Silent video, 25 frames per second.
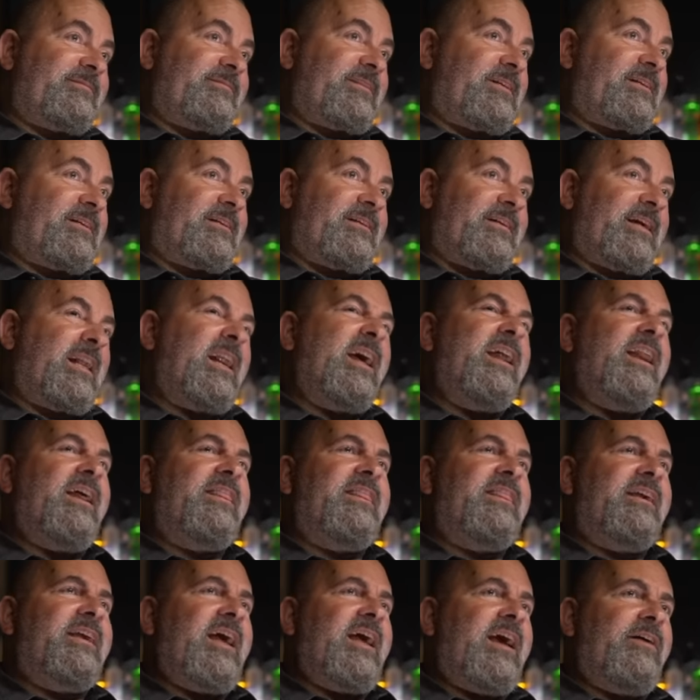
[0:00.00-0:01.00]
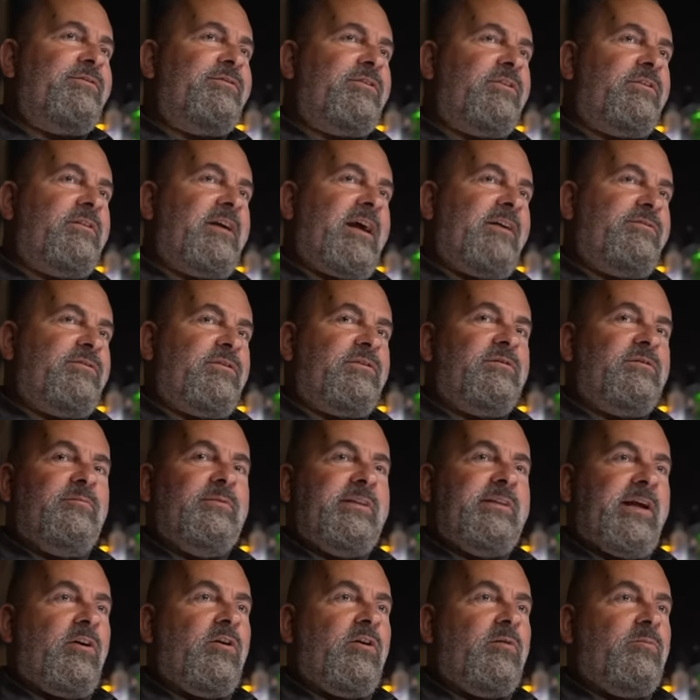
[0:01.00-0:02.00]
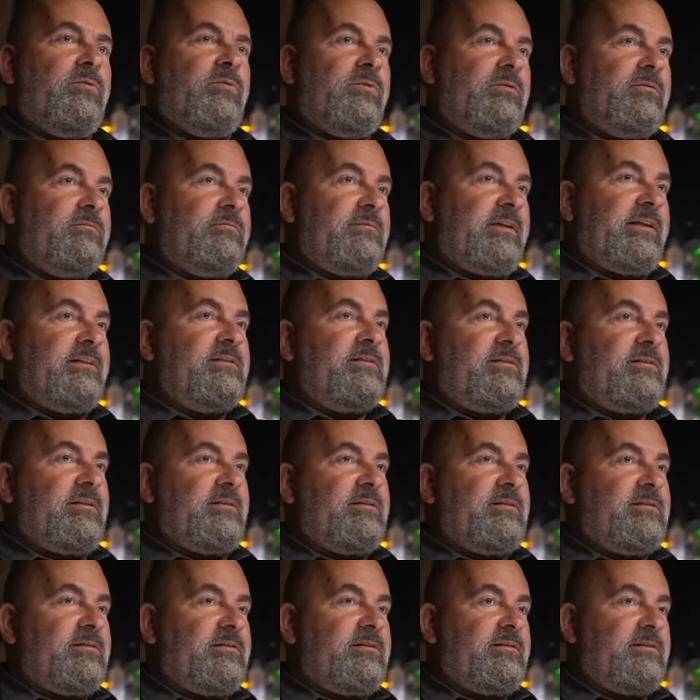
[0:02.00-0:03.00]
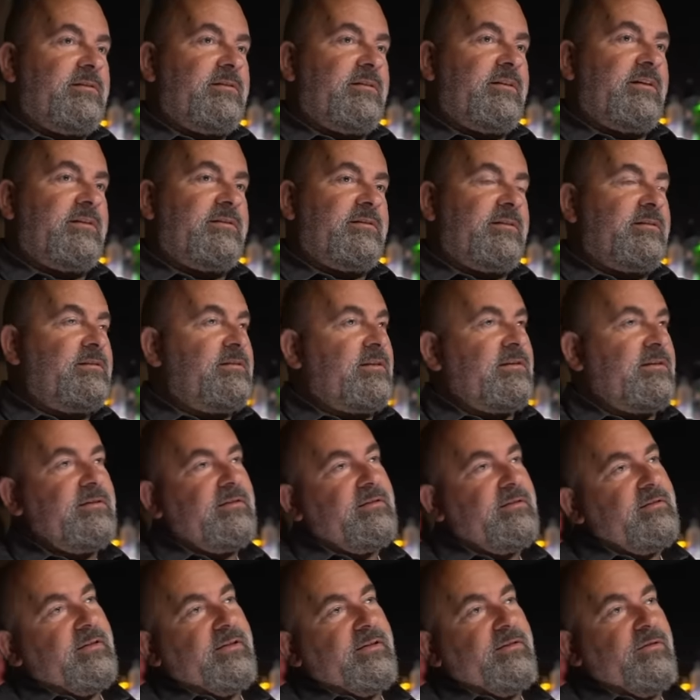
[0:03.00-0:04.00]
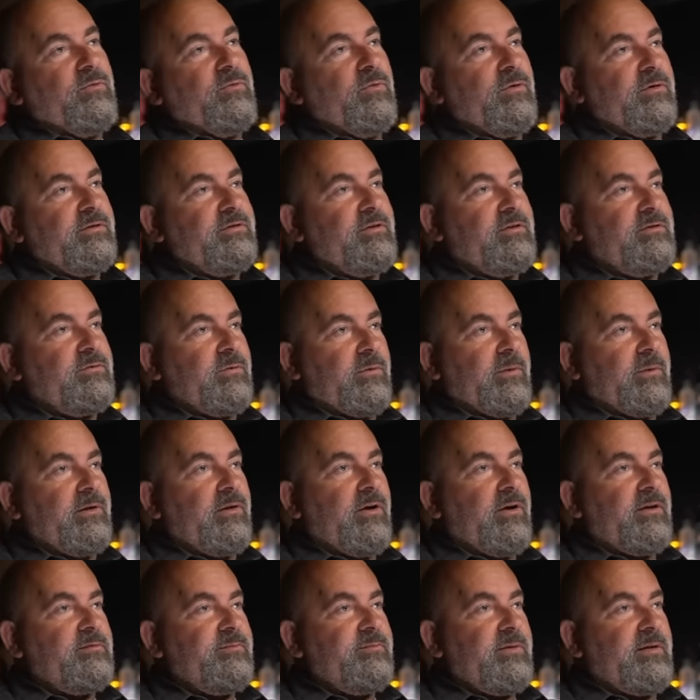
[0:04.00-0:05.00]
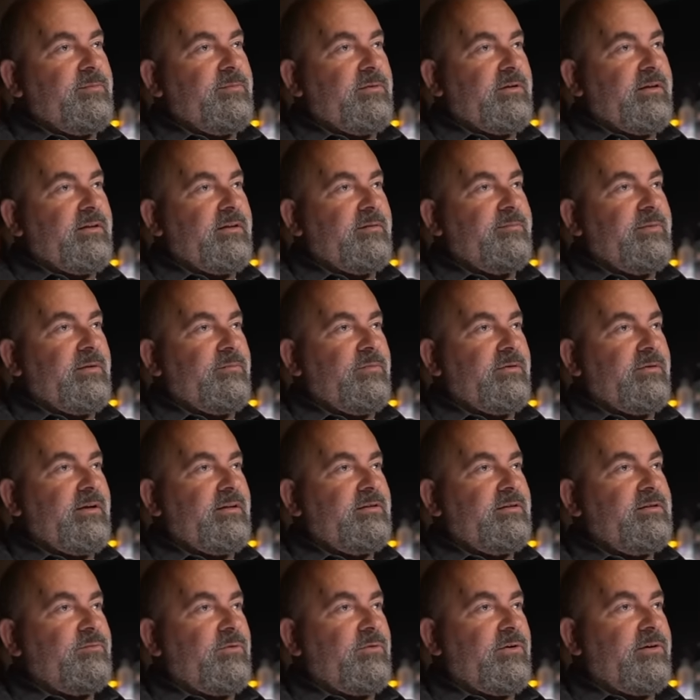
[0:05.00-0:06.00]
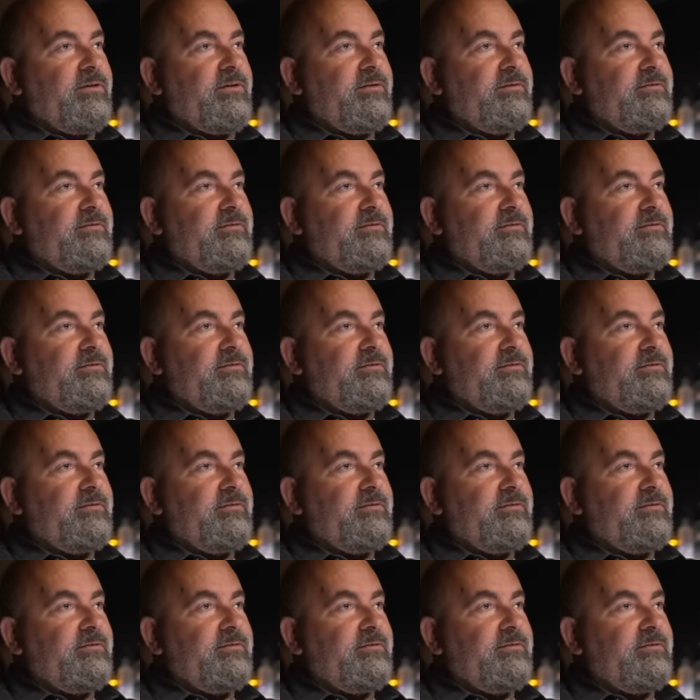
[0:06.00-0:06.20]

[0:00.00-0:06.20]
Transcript: Uh, and and I think after after some terrible instance instances in, in the war zones where we lost people. I think people got smarter.